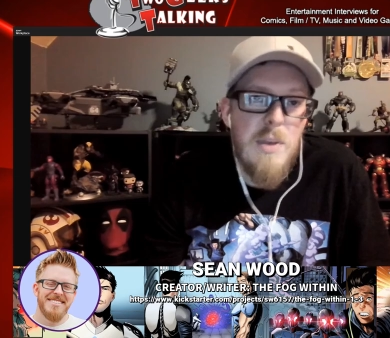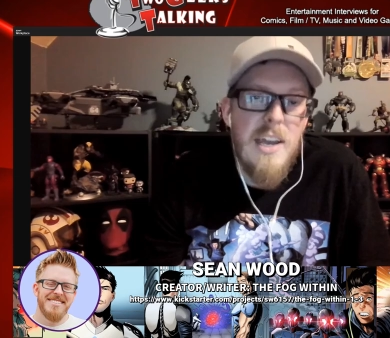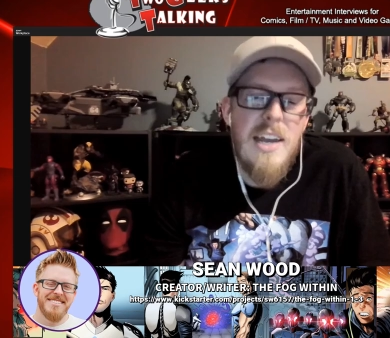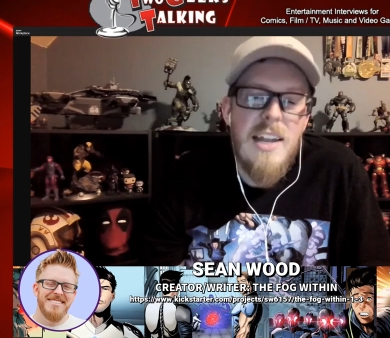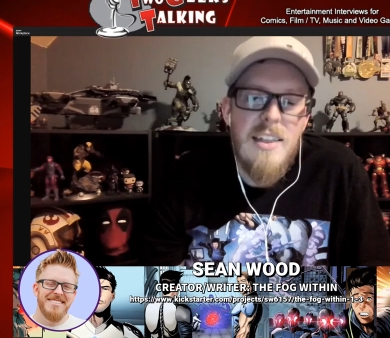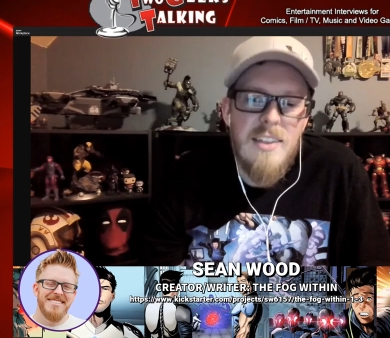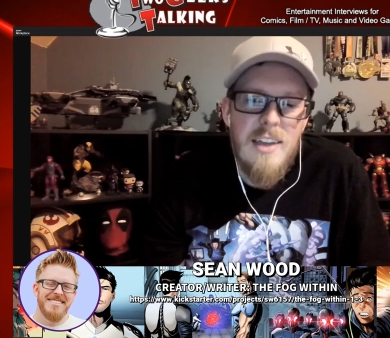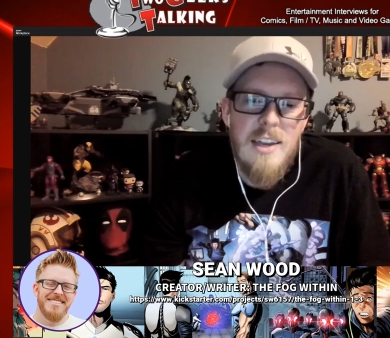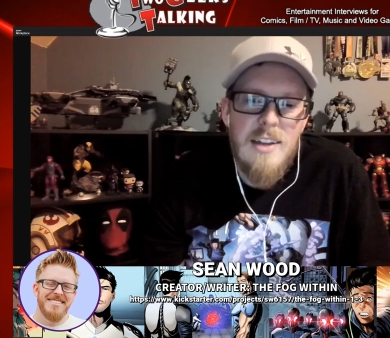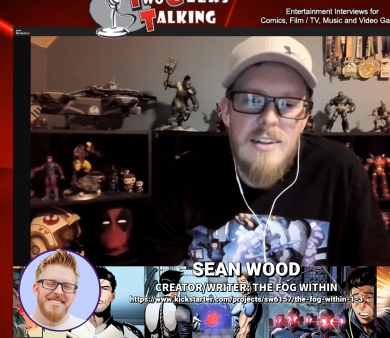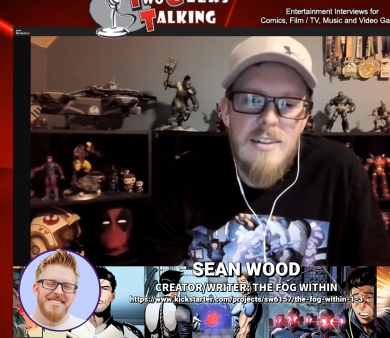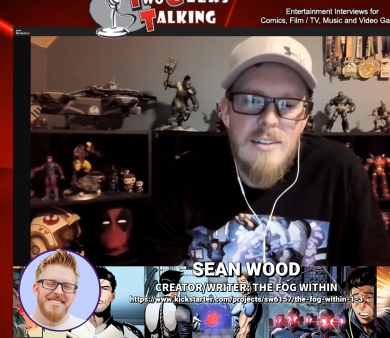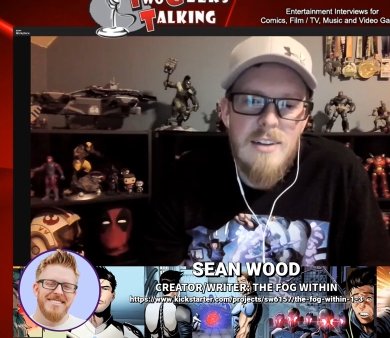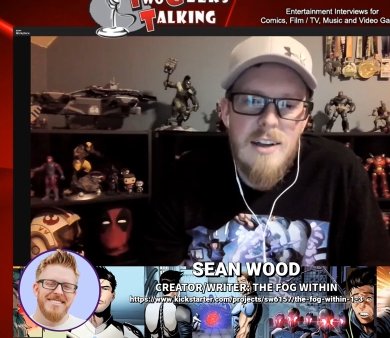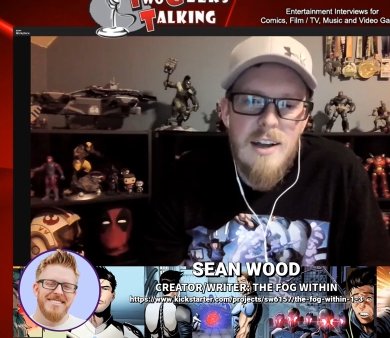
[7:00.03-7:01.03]
Speaker 1: be
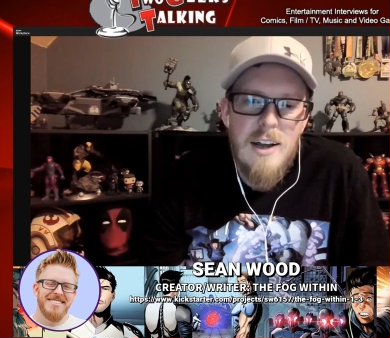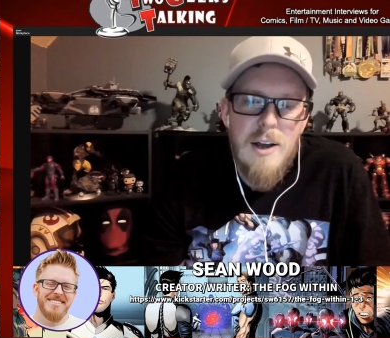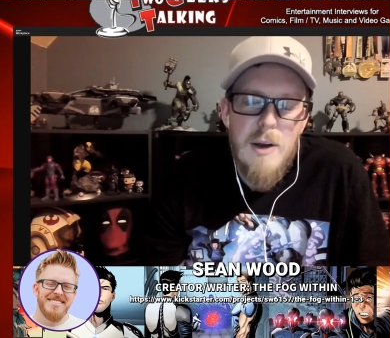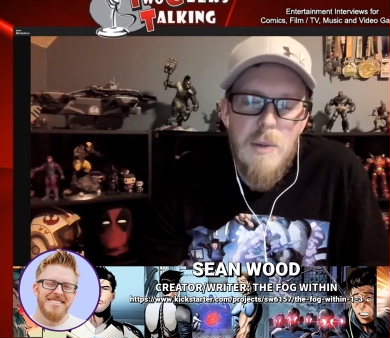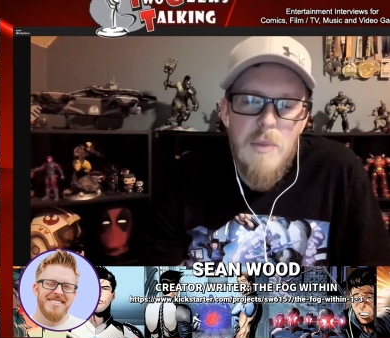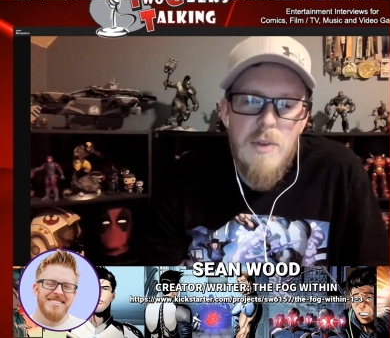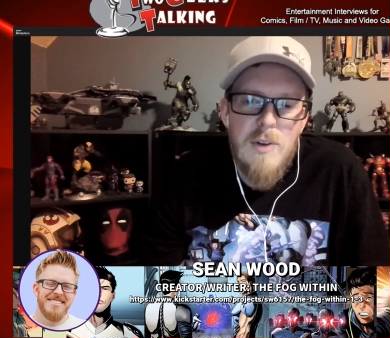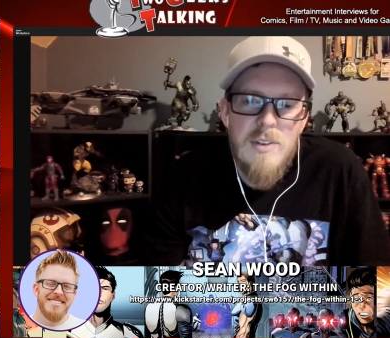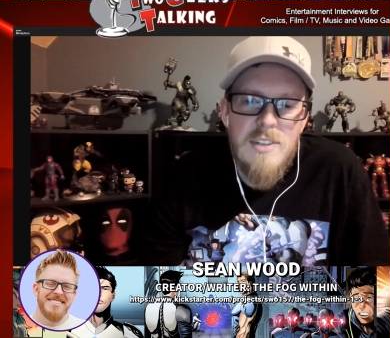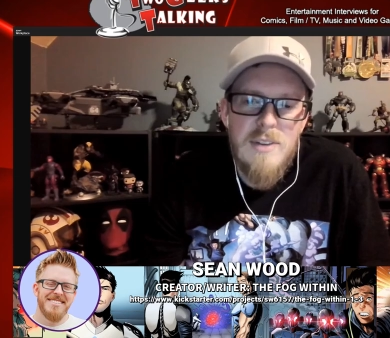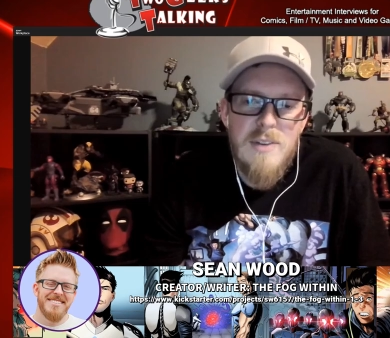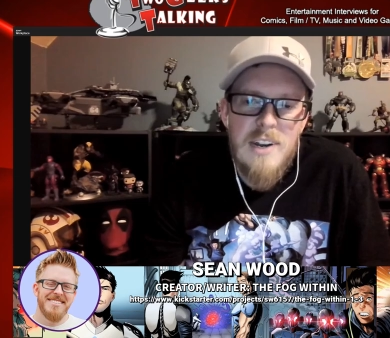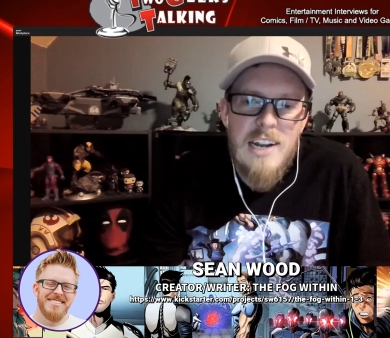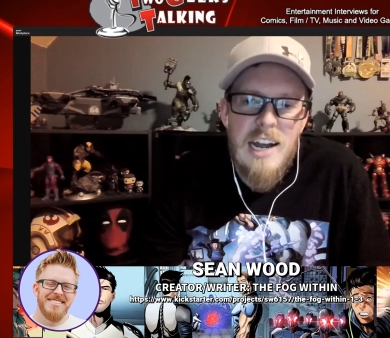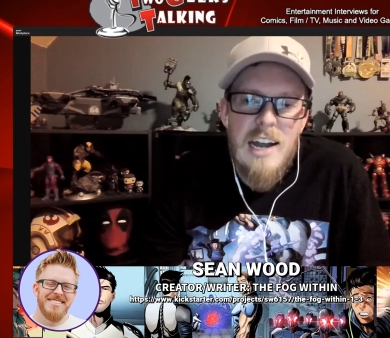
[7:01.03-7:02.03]
anything. There's
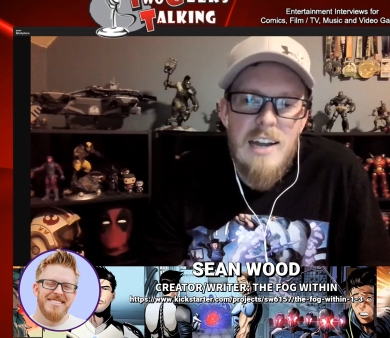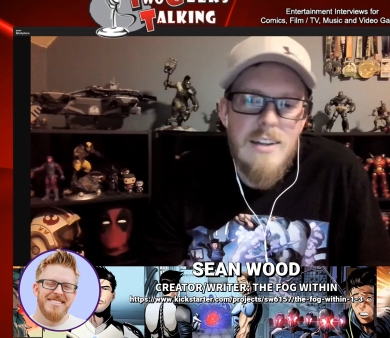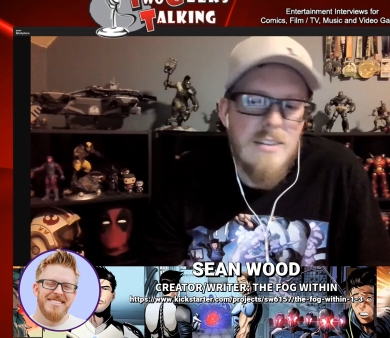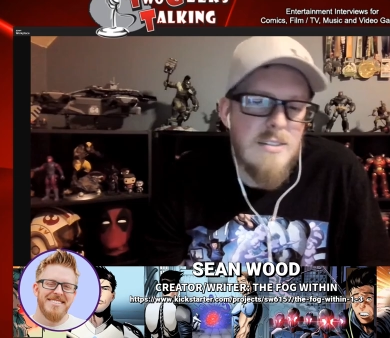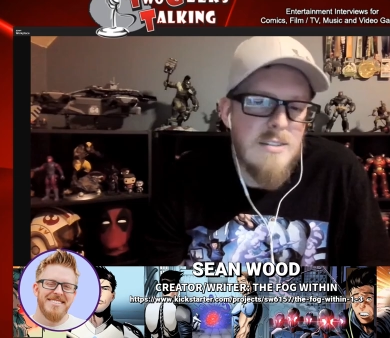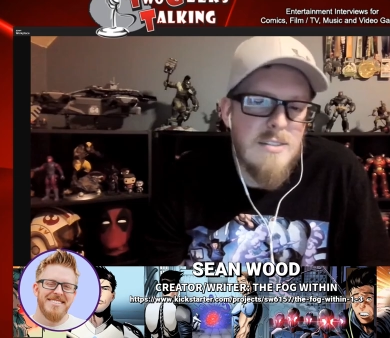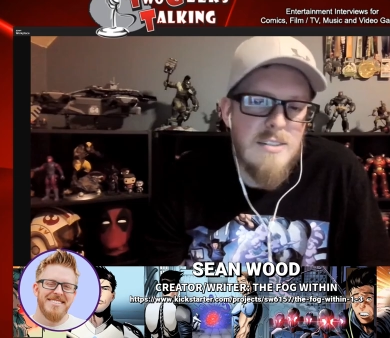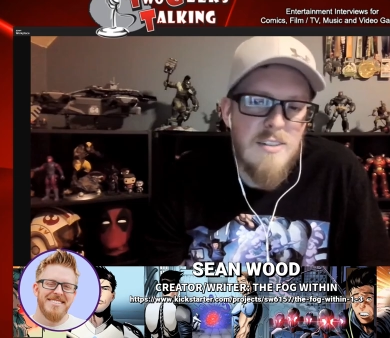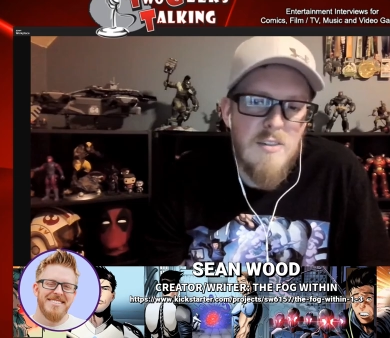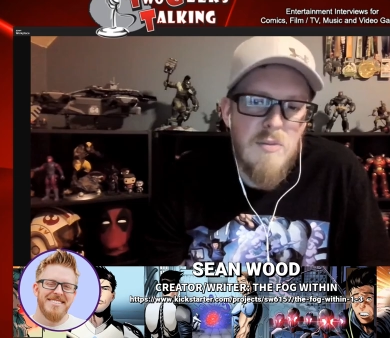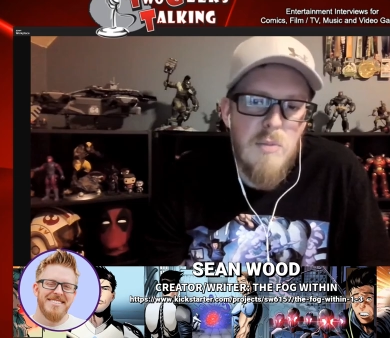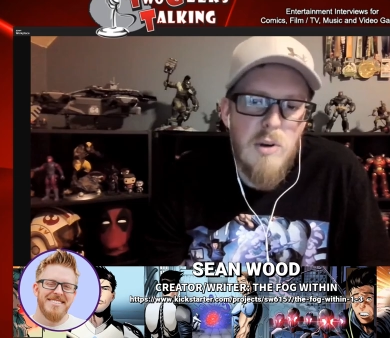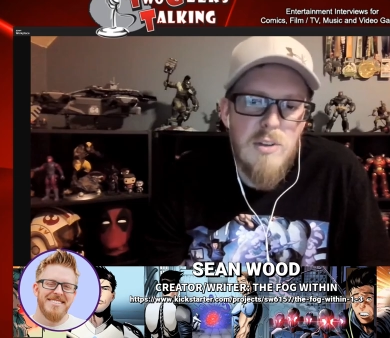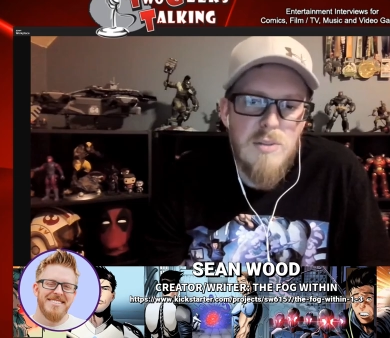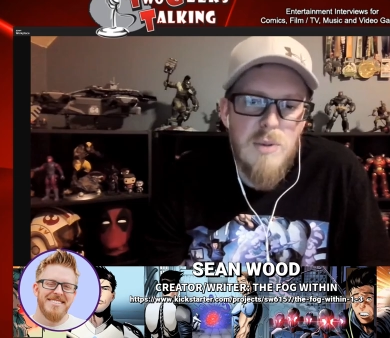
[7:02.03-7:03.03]
different kinds
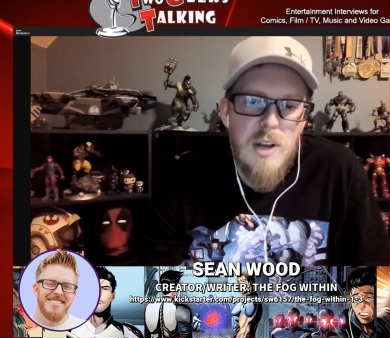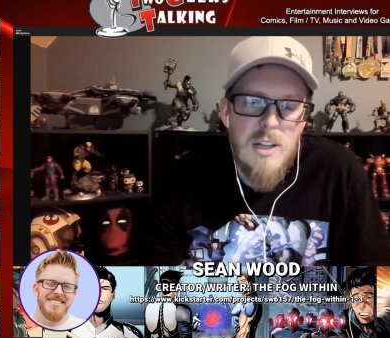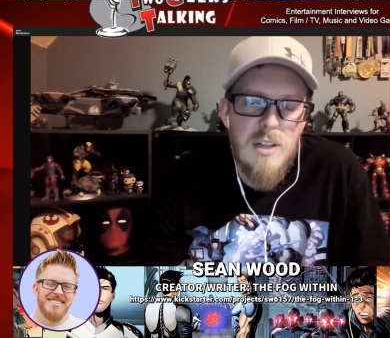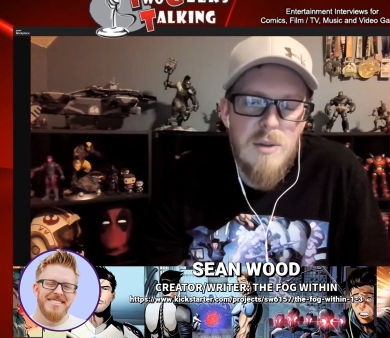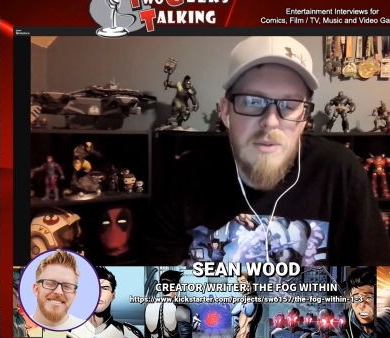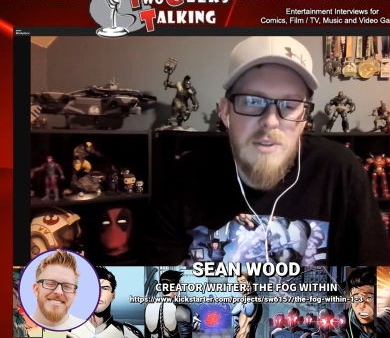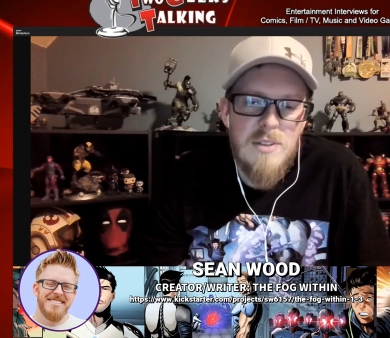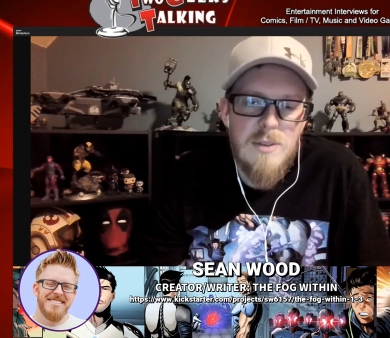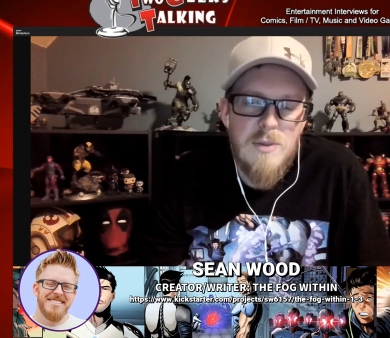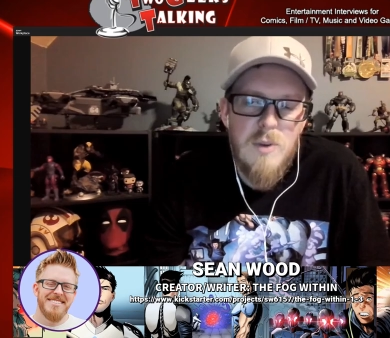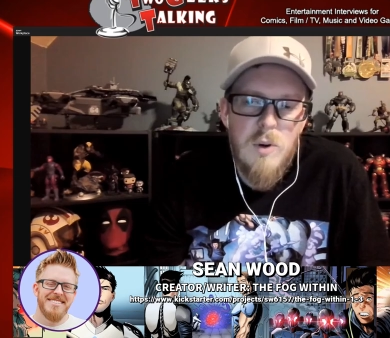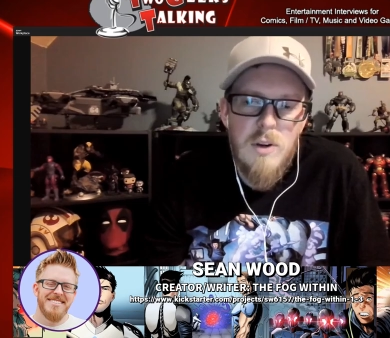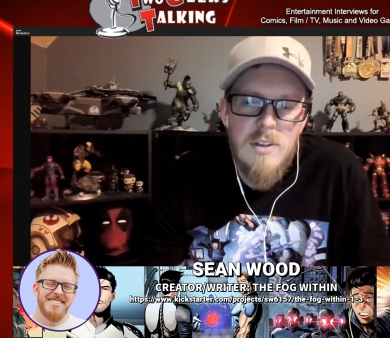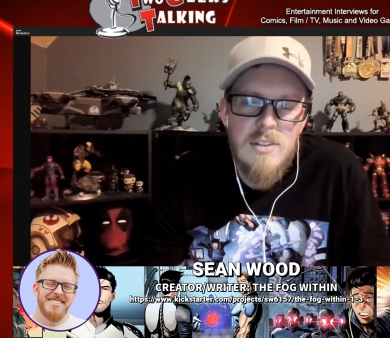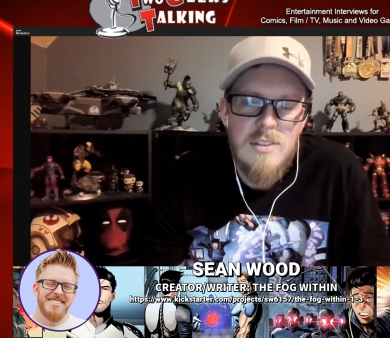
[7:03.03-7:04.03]
of post-apocalypse, of
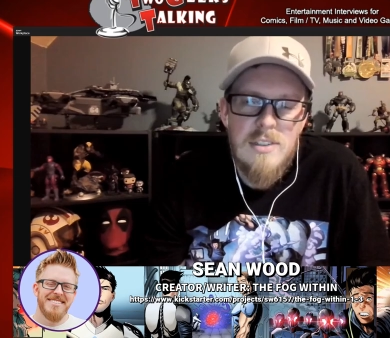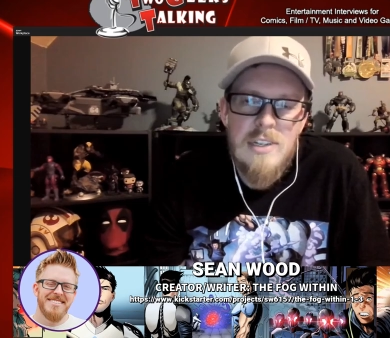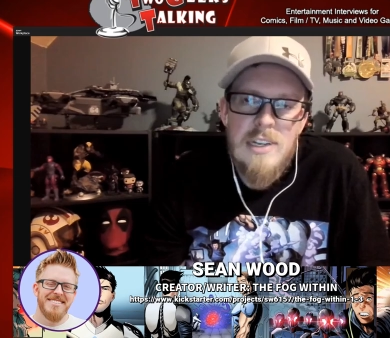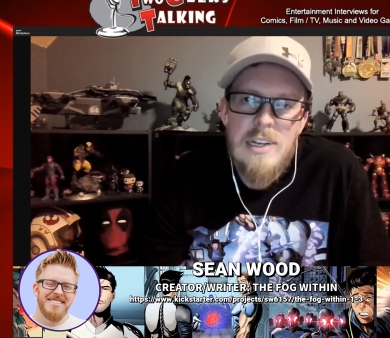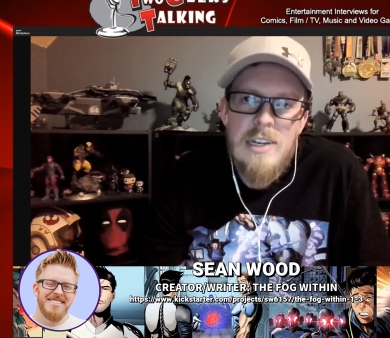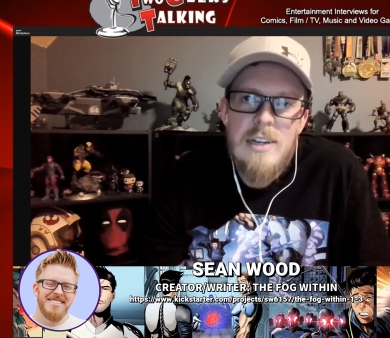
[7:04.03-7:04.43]
course.